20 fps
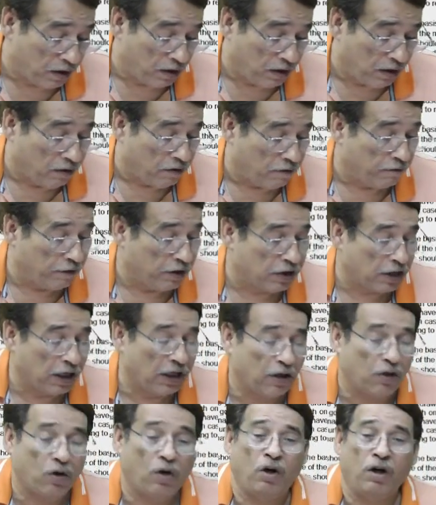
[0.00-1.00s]
which are
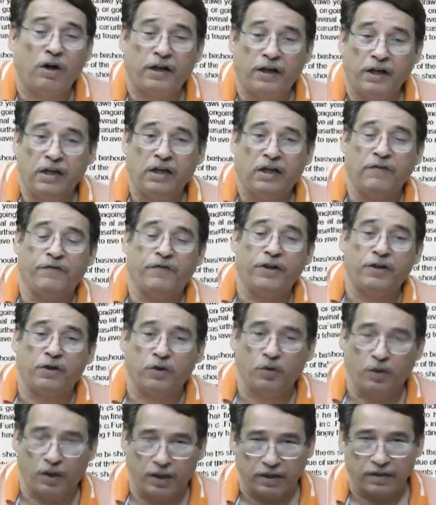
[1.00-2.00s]
already given
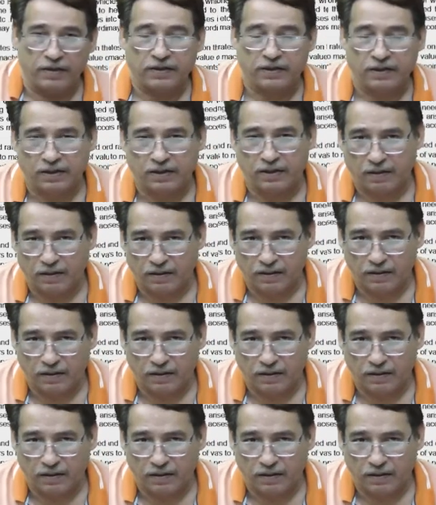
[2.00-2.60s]
to us,